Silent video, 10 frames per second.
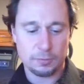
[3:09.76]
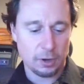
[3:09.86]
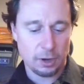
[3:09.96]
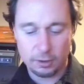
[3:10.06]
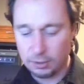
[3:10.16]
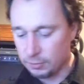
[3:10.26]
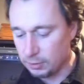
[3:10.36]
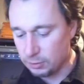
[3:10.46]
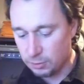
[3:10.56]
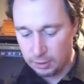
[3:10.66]
hard on the
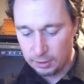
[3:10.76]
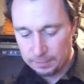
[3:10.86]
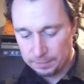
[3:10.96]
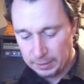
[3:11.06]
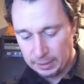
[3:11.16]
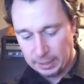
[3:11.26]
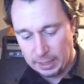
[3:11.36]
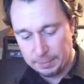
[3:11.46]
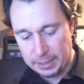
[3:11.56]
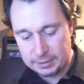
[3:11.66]
door and
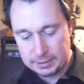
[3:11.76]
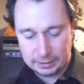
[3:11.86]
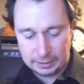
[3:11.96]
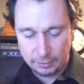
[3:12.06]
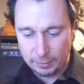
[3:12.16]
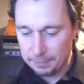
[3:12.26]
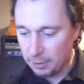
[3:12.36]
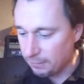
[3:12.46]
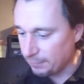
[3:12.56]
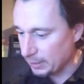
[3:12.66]
basically rip off
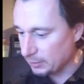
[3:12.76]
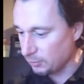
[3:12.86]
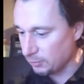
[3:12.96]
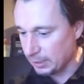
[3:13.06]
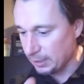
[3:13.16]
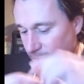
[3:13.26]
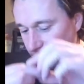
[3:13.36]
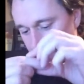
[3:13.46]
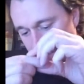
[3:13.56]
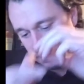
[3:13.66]
my toenail.
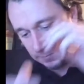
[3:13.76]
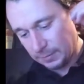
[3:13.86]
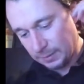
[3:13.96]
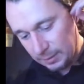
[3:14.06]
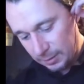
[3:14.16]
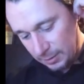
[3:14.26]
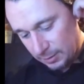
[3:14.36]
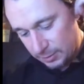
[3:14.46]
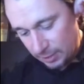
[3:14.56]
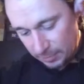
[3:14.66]

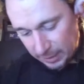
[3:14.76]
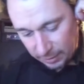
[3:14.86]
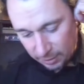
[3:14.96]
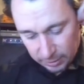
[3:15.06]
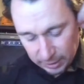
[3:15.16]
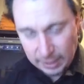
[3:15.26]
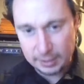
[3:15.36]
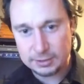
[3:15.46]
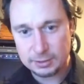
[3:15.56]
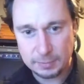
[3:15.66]
So I'm like, okay,
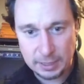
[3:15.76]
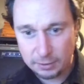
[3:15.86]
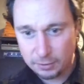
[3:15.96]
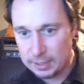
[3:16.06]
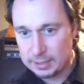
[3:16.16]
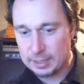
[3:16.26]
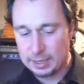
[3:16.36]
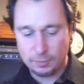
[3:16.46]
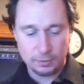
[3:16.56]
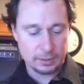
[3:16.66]
this will be a great day,
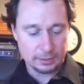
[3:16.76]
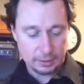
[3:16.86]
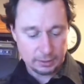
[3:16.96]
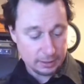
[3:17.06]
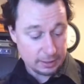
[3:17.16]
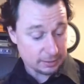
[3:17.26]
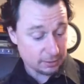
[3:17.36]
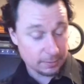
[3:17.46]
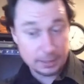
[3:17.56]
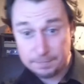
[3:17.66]
won't it? Can you guys hear
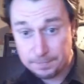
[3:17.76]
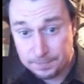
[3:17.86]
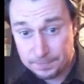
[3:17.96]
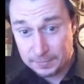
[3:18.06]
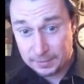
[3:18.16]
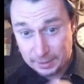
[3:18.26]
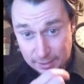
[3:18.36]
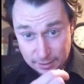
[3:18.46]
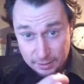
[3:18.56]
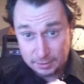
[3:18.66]
me?
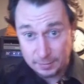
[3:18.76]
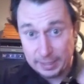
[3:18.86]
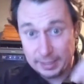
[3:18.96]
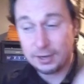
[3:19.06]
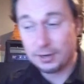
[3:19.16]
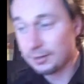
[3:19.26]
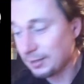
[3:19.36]
Got the mic here.